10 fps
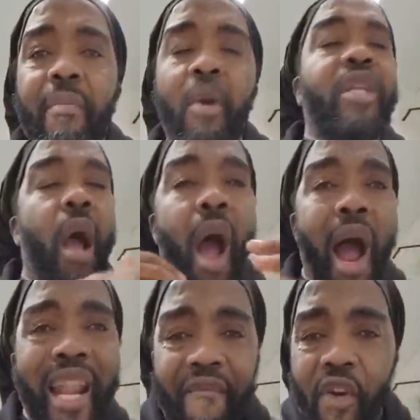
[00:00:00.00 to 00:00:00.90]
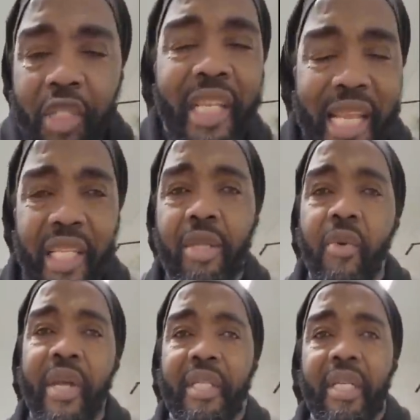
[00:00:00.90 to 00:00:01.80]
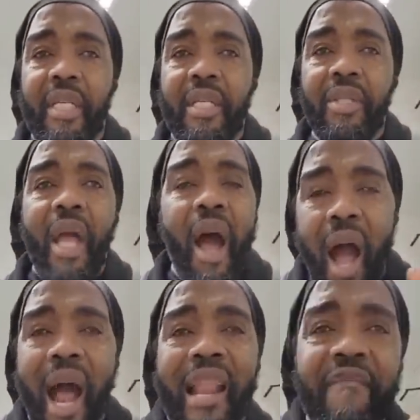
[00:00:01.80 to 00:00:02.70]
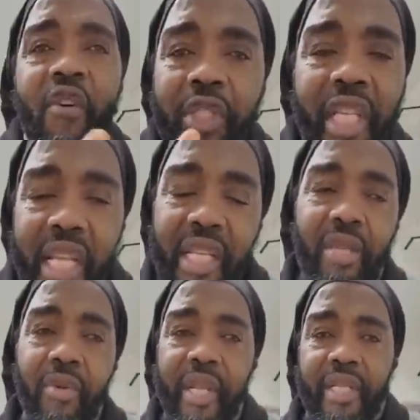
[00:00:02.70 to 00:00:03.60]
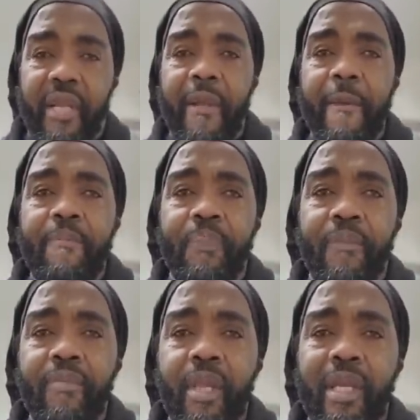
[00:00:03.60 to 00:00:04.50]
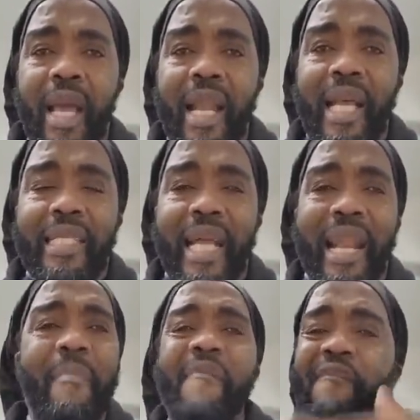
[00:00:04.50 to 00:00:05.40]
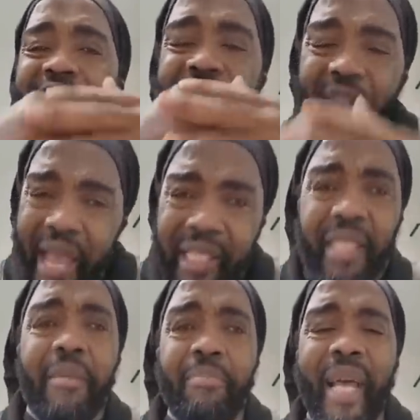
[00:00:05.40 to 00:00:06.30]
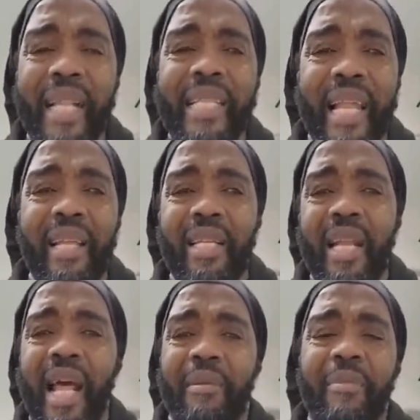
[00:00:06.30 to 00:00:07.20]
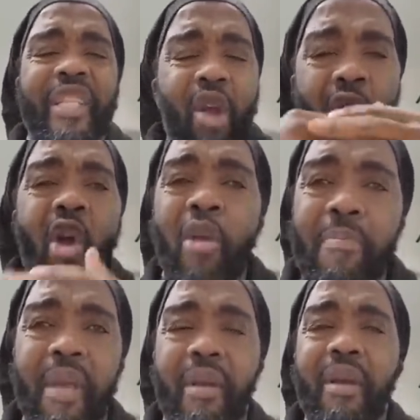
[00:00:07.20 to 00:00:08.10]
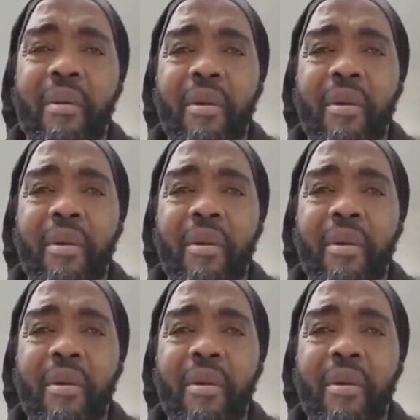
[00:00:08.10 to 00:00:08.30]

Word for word: But all of us into it. All of us into it. You understand? I'm a vex. May I tell you that? It hurt me.